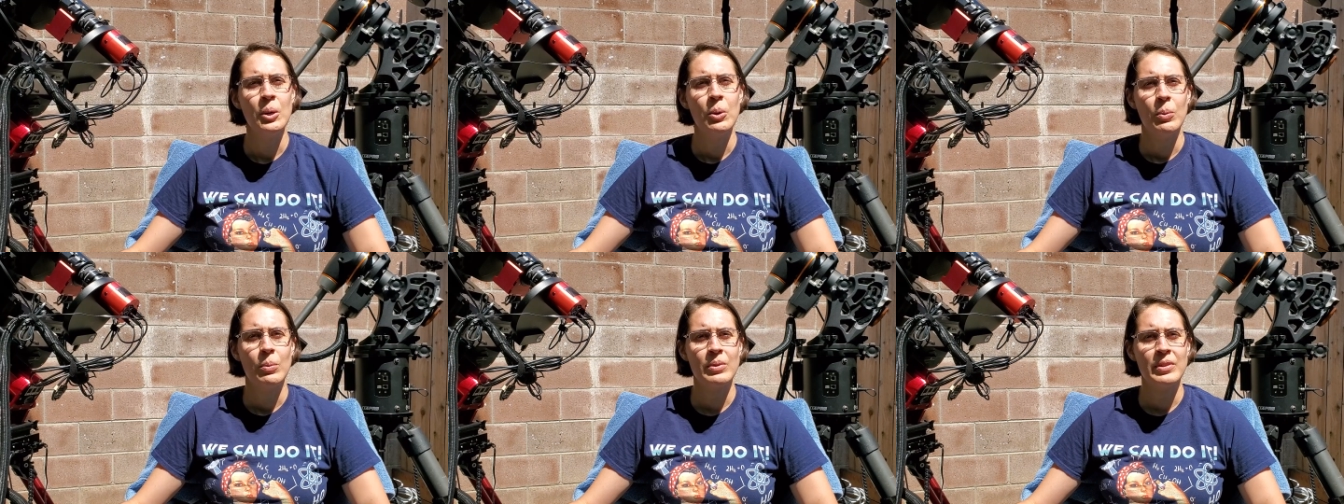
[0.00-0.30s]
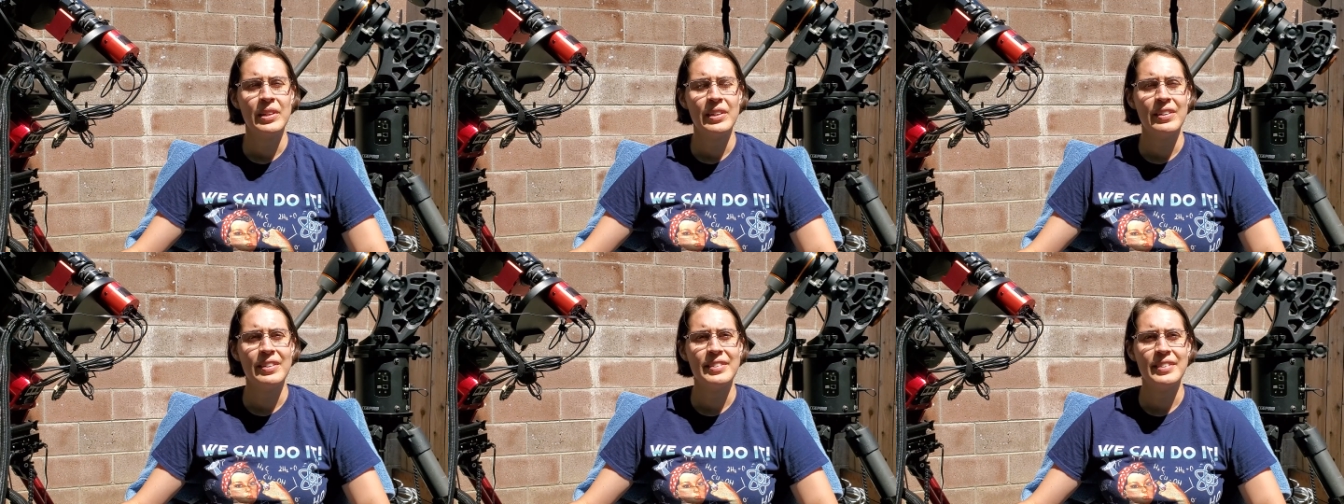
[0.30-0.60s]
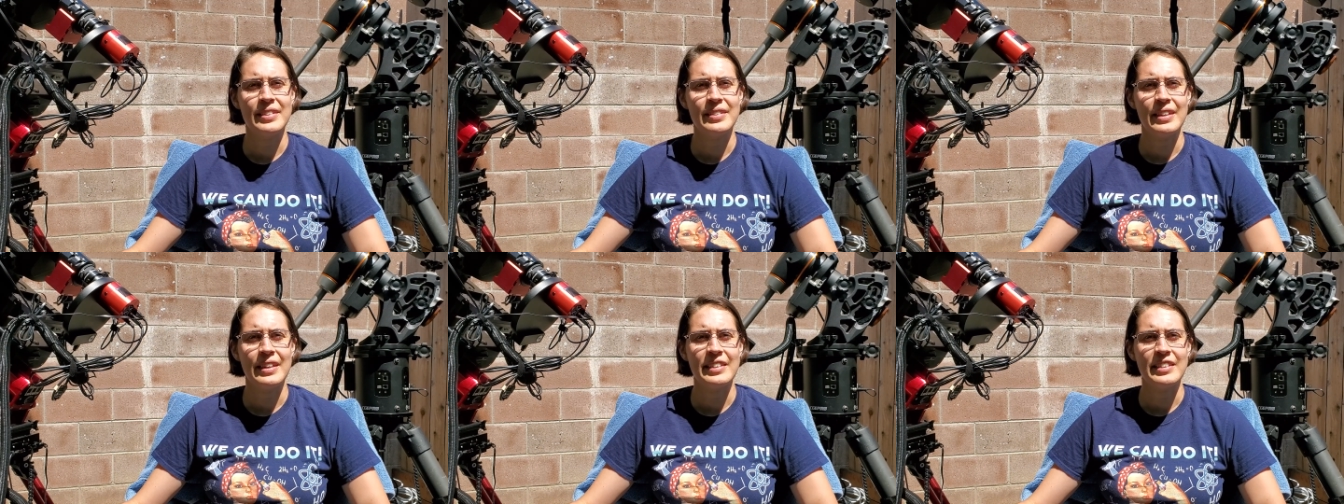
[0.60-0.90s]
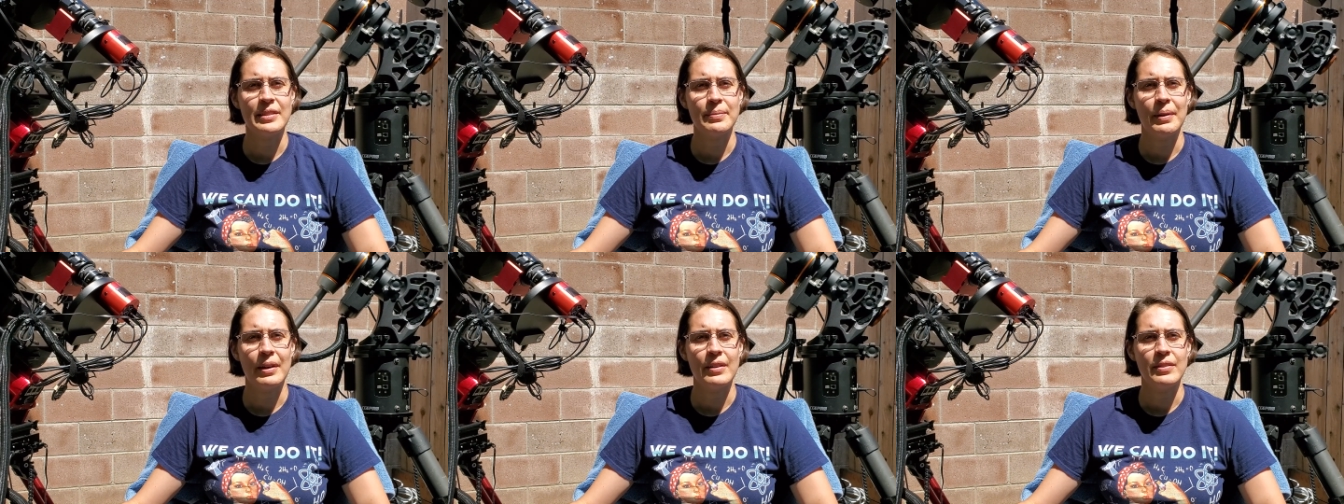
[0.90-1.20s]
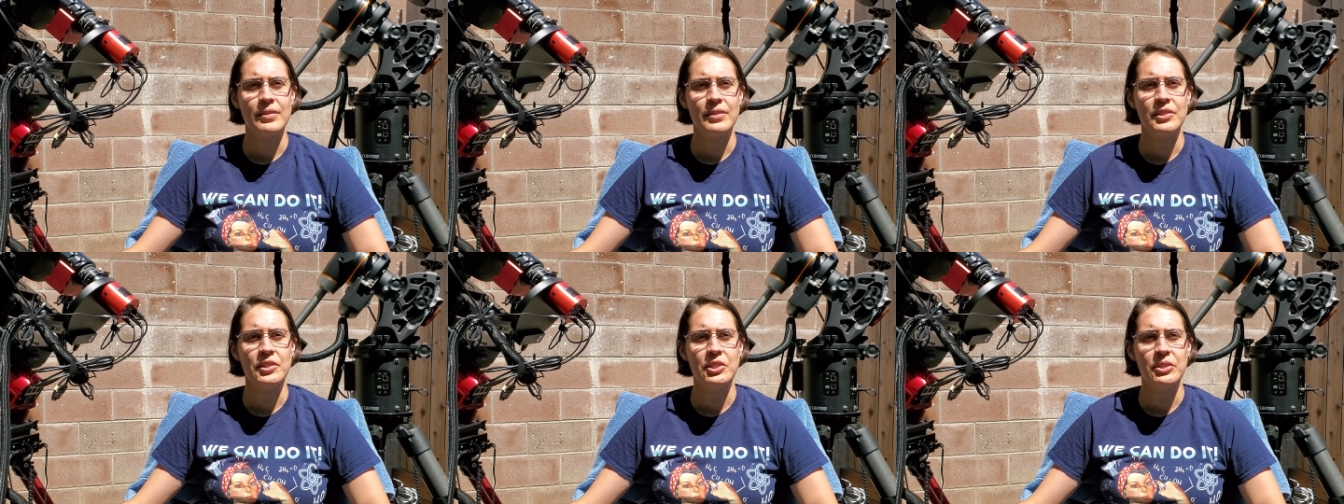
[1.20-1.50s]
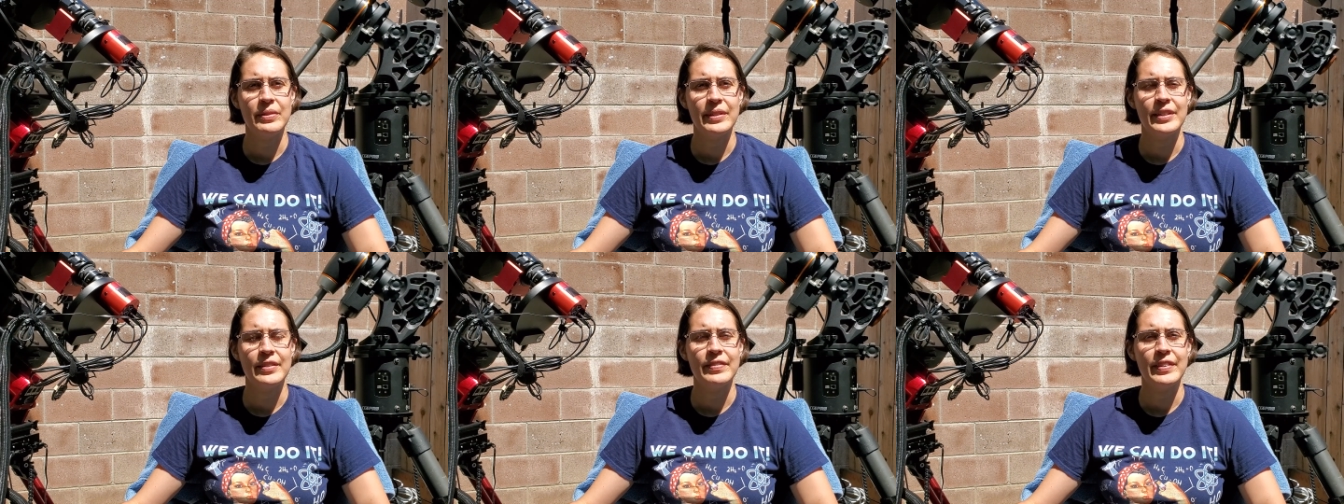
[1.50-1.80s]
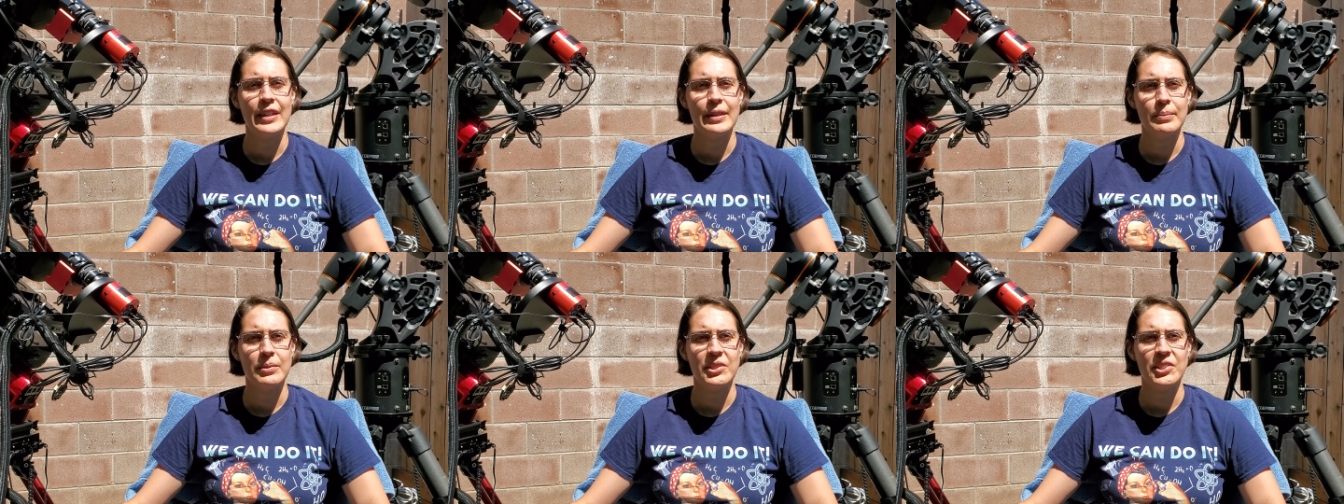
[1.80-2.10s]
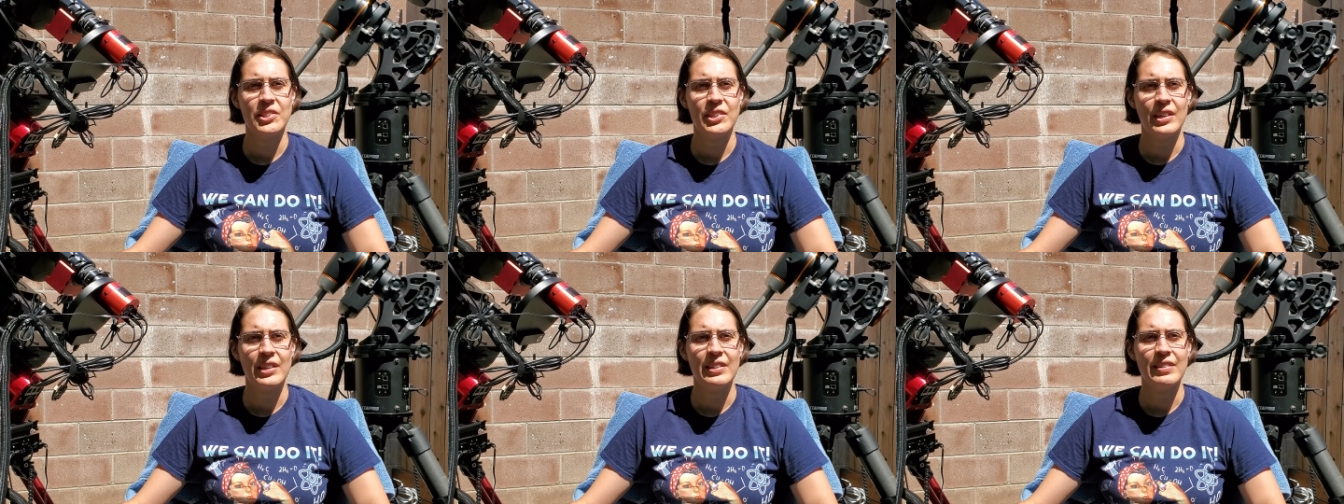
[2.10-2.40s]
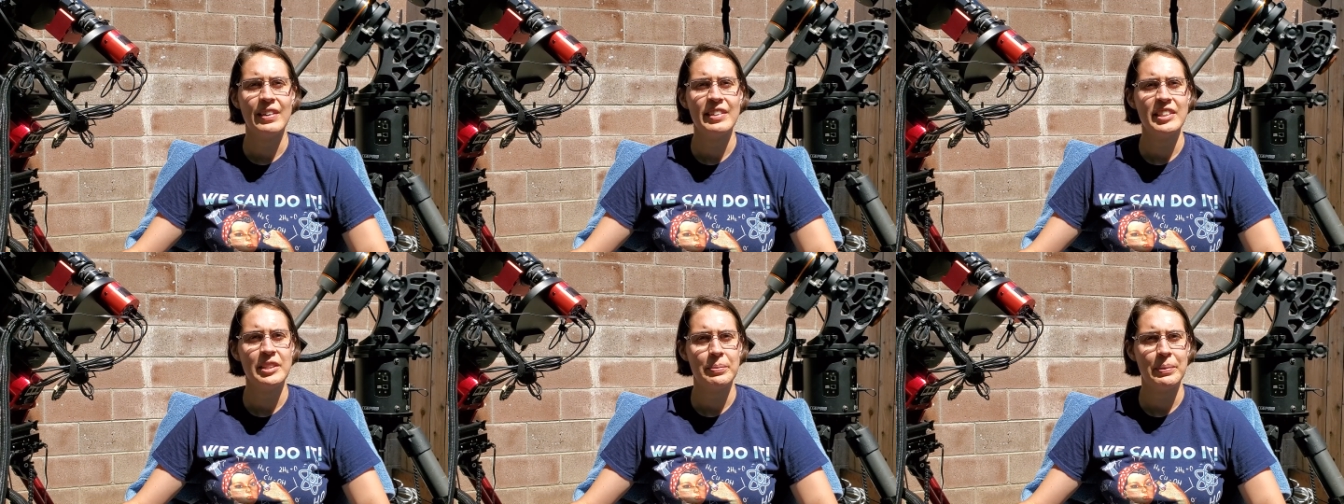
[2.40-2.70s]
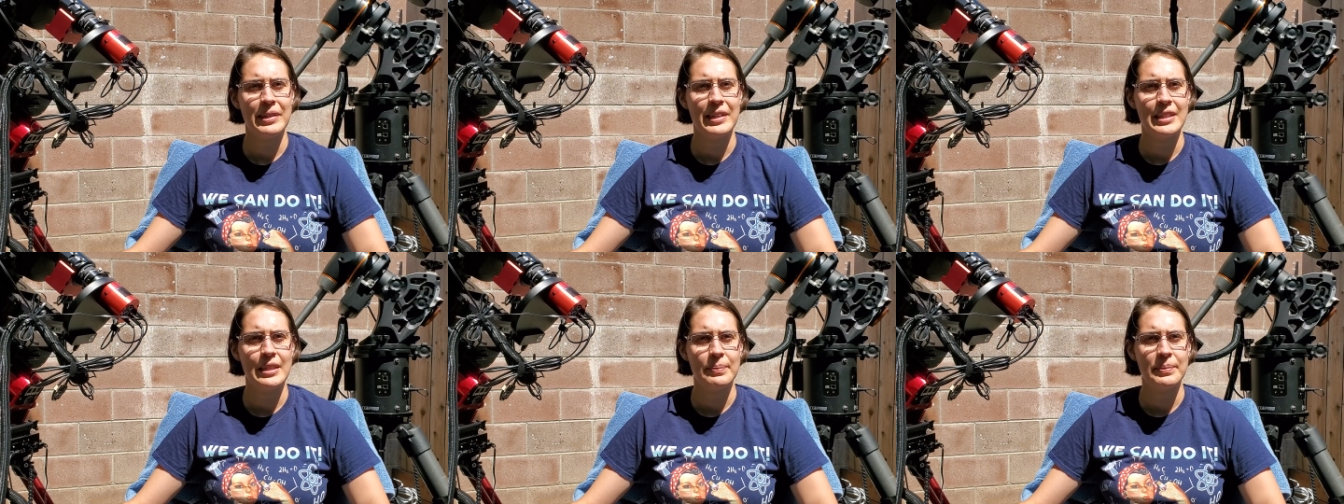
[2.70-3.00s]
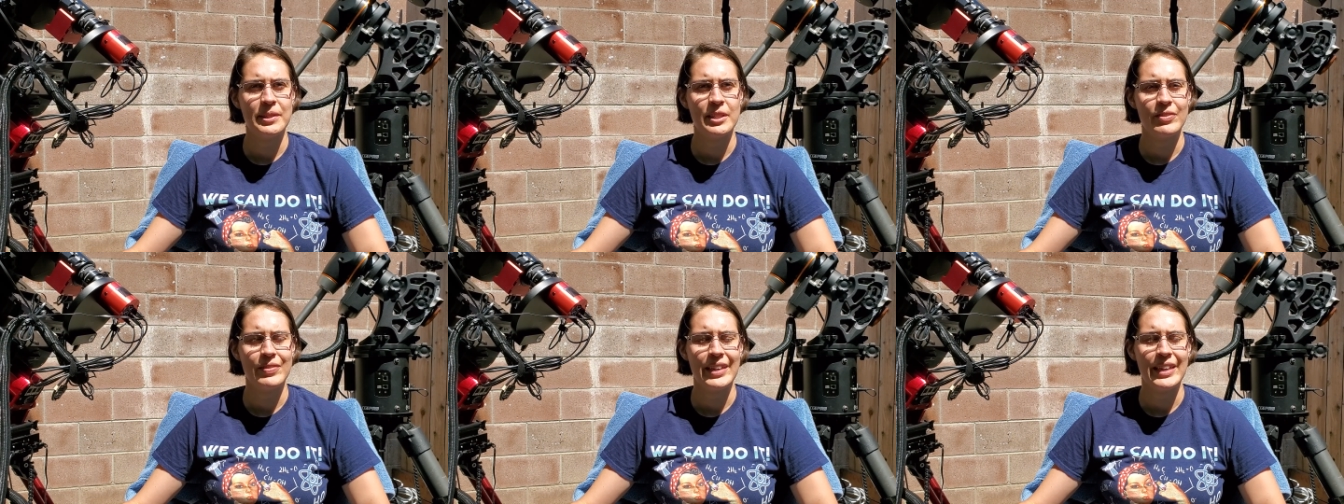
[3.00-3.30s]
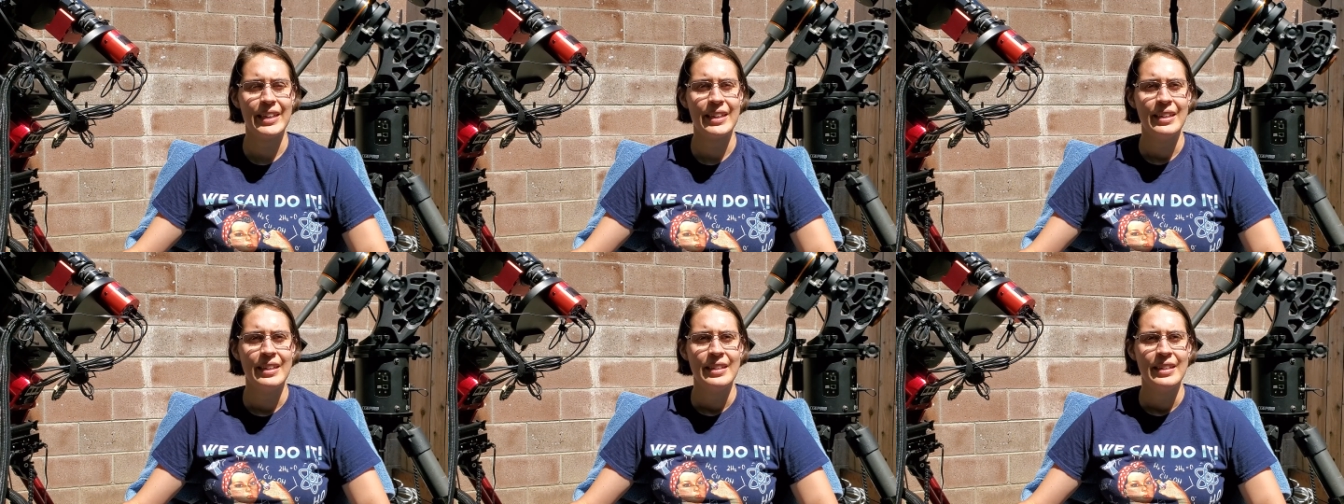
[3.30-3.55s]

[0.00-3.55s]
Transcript: One of the interesting things about doing variable star or exoplanet observing